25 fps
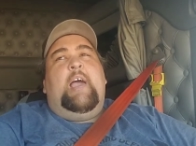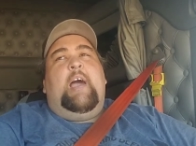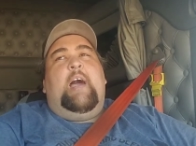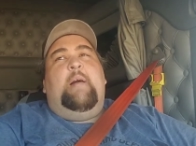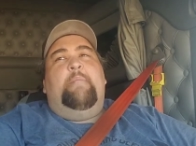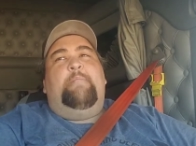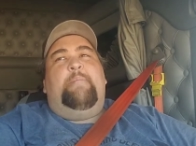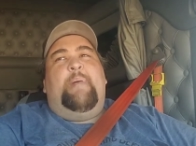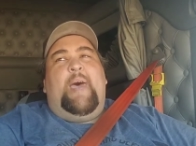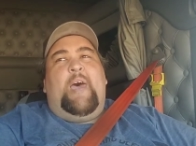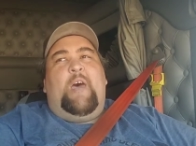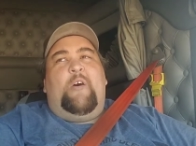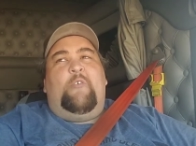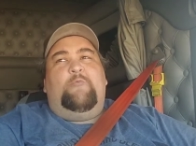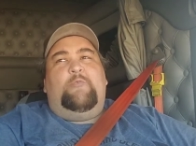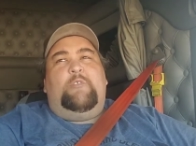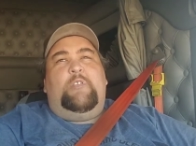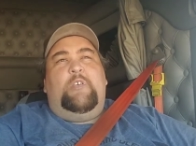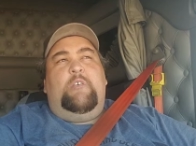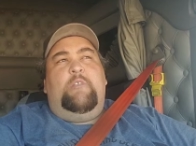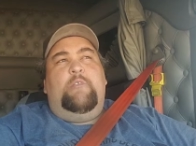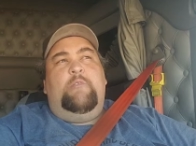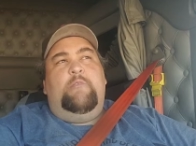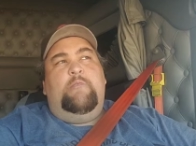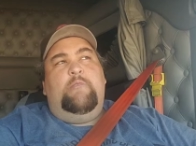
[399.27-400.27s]
about
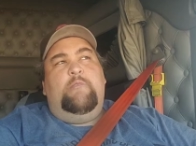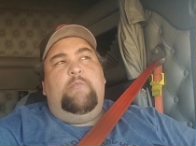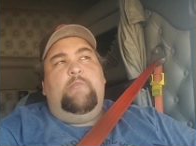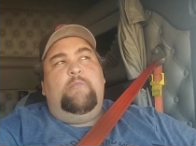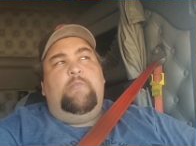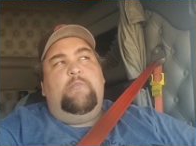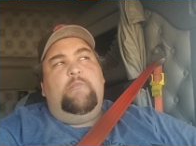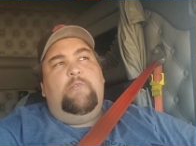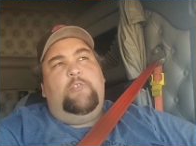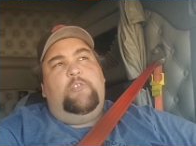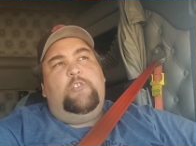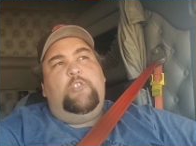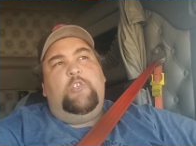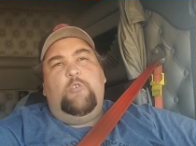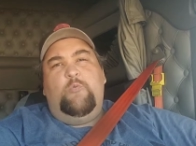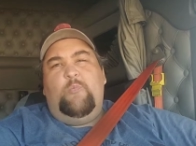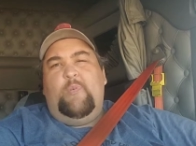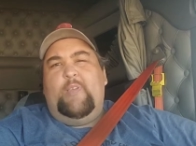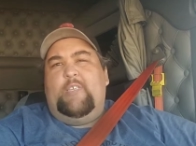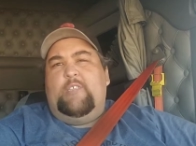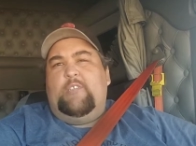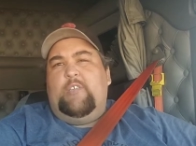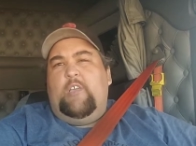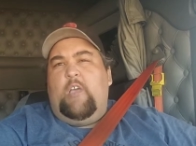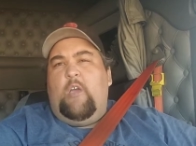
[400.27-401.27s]
2
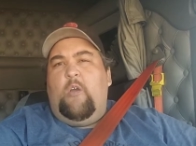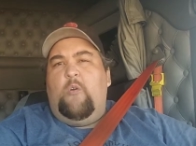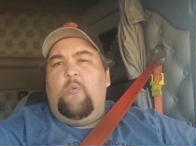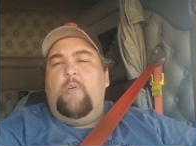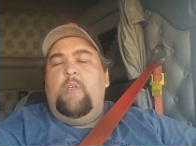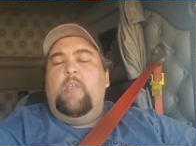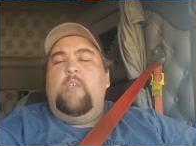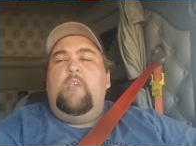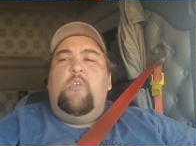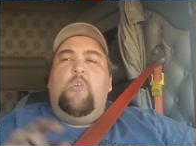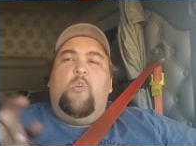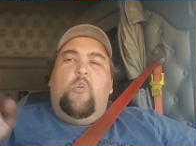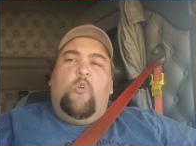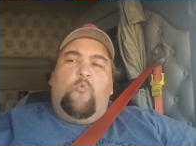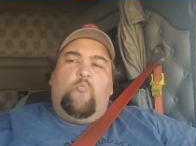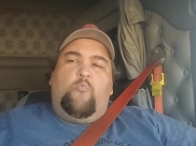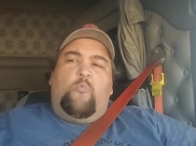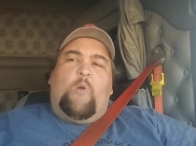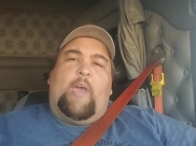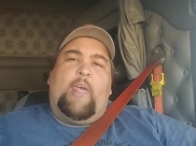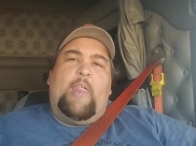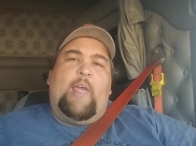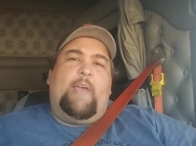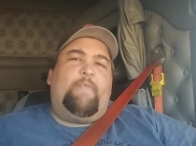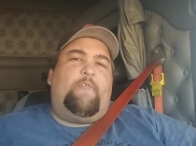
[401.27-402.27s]
weeks ago,
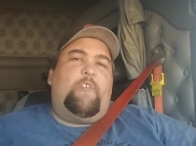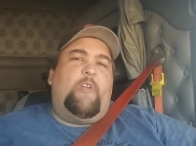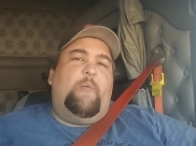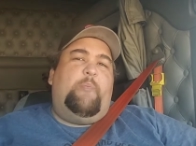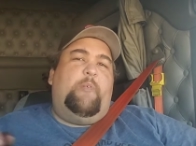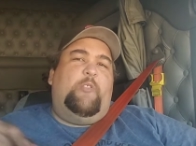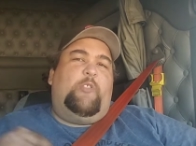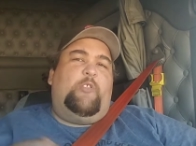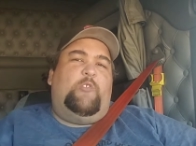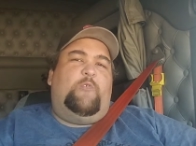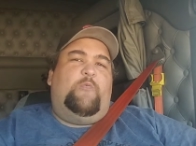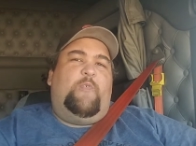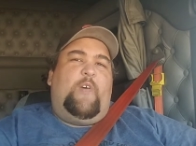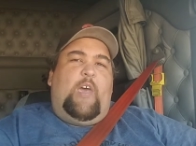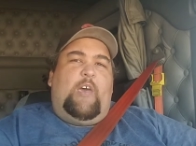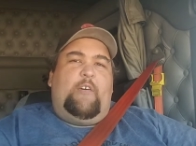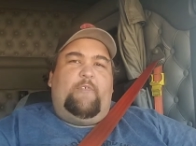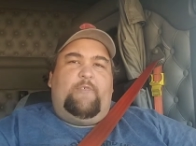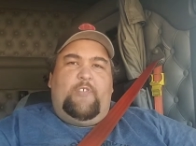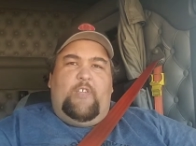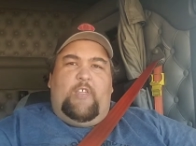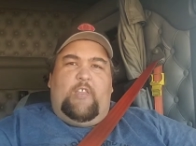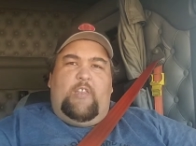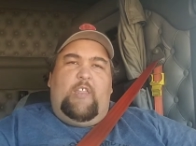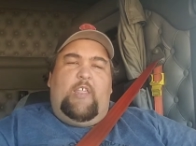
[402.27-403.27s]
right after I put those
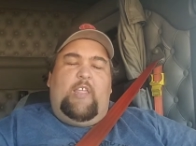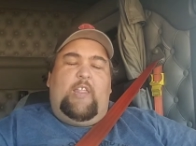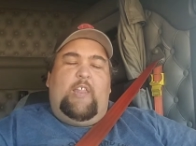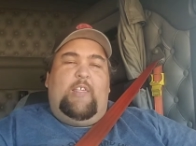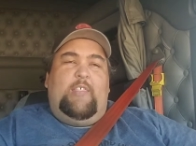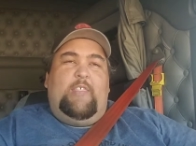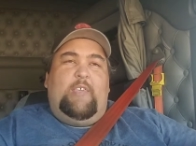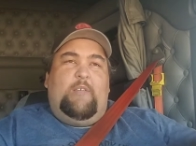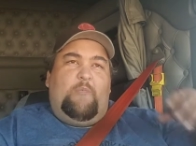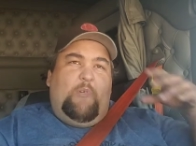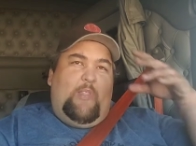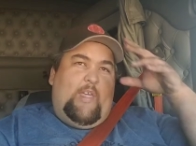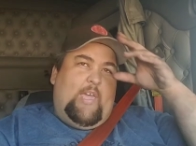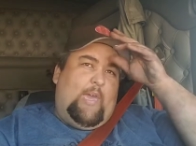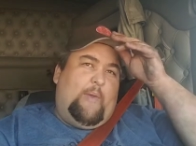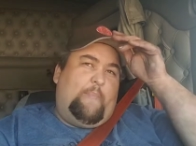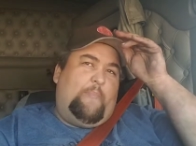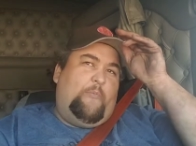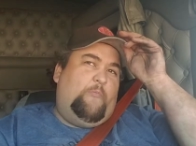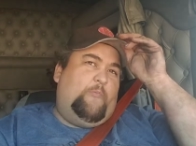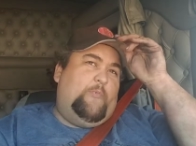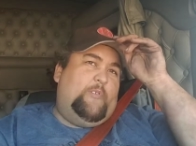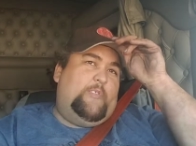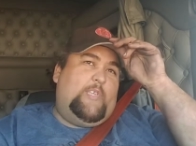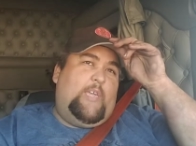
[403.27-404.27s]
valves in. And I think what
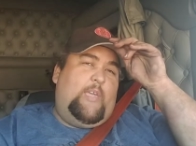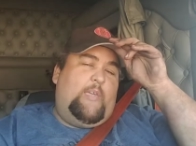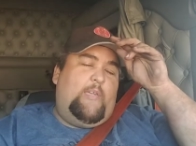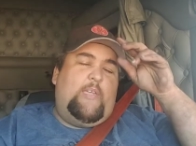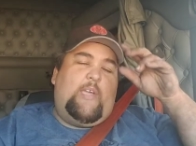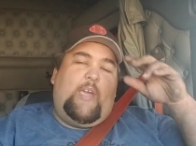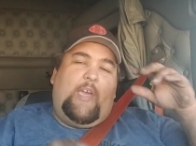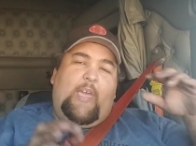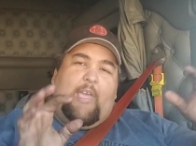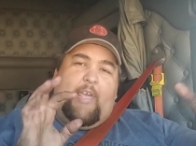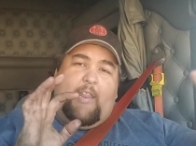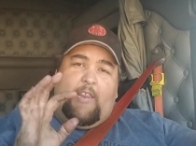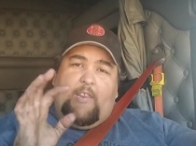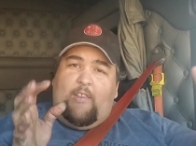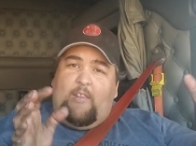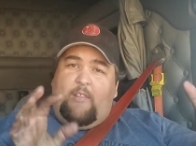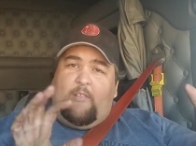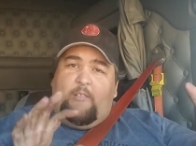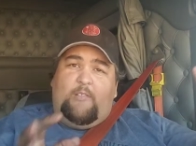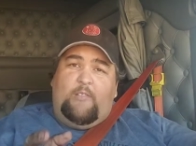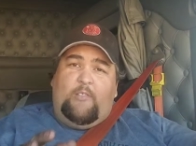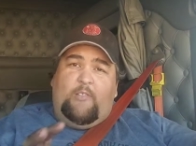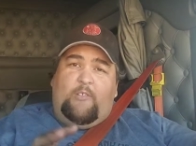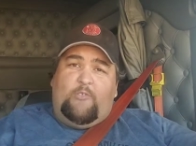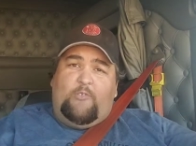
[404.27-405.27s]
happened was I added a
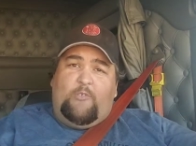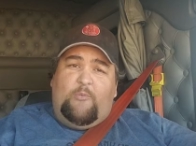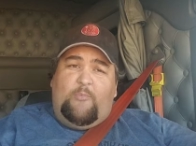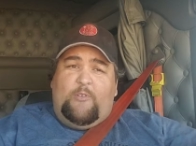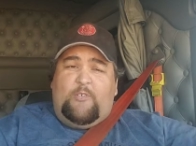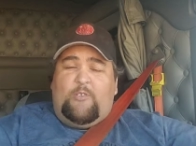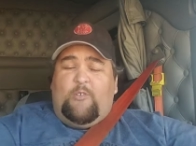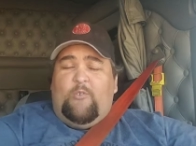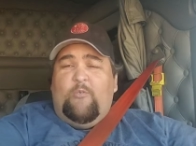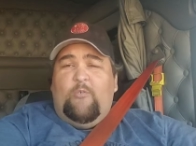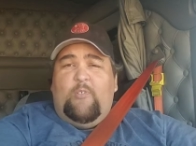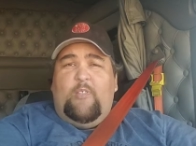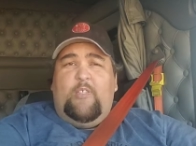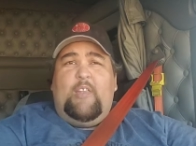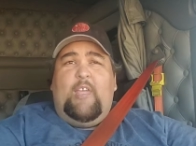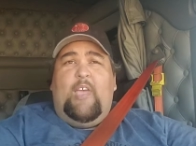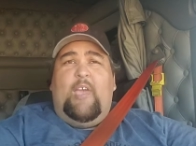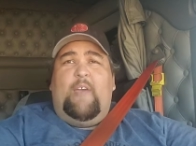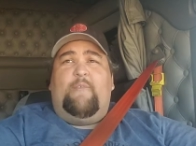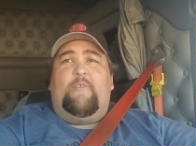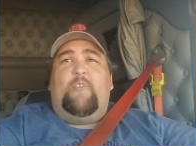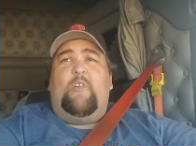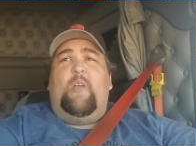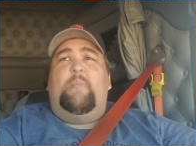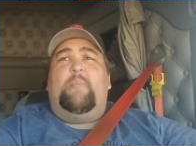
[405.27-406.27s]
little too much coolant
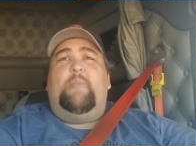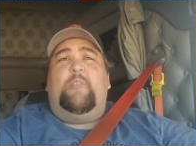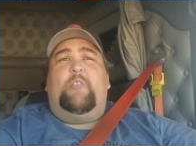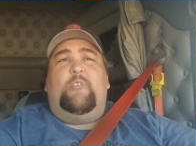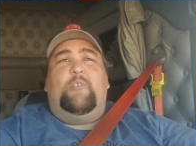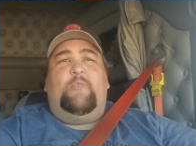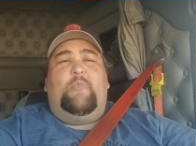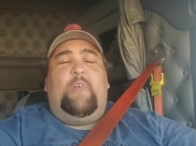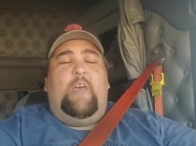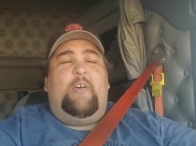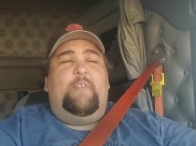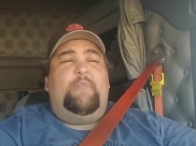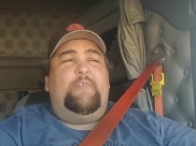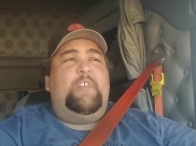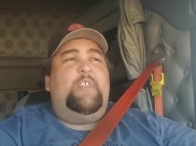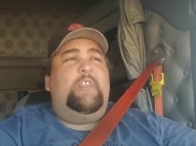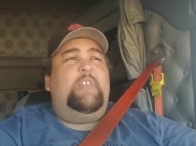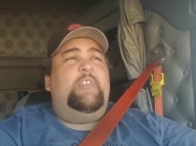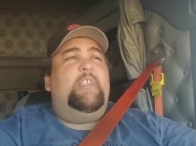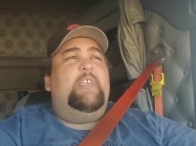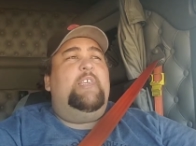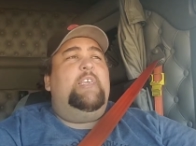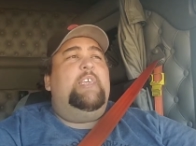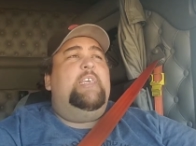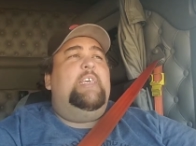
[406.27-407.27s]
after I put those valves in.
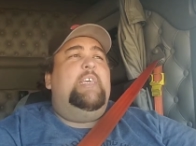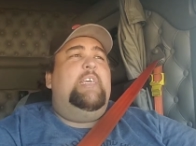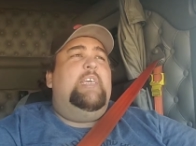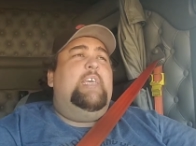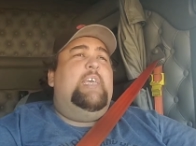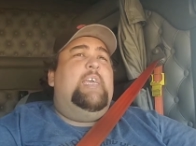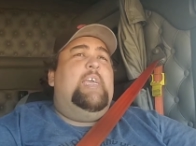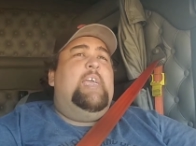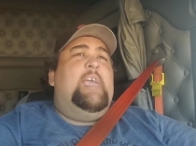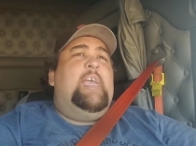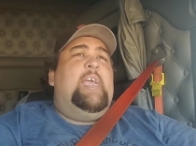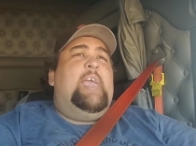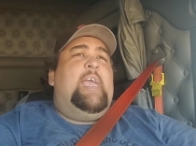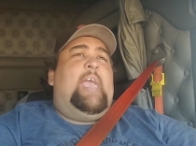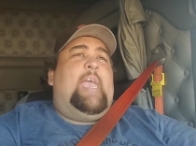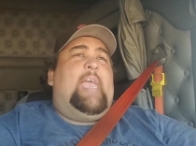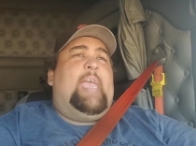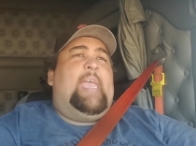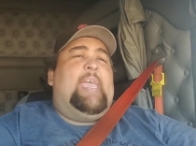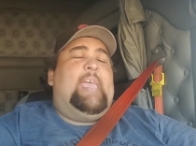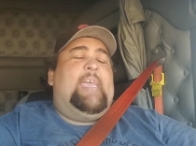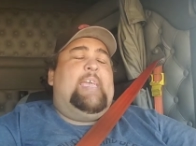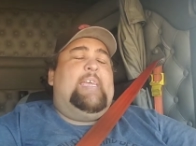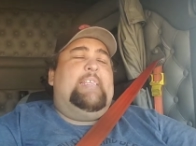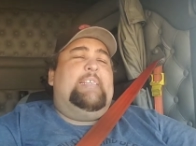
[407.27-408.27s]

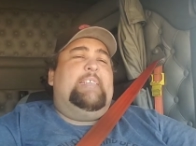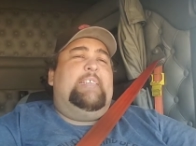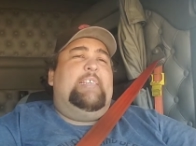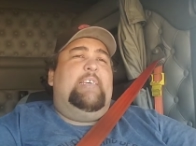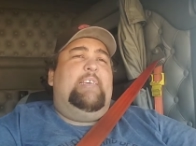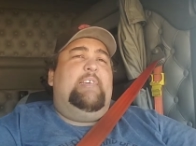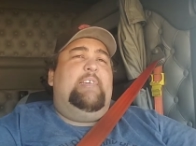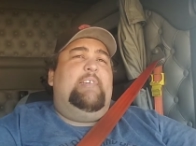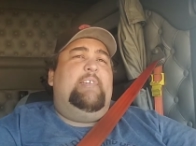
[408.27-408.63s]
And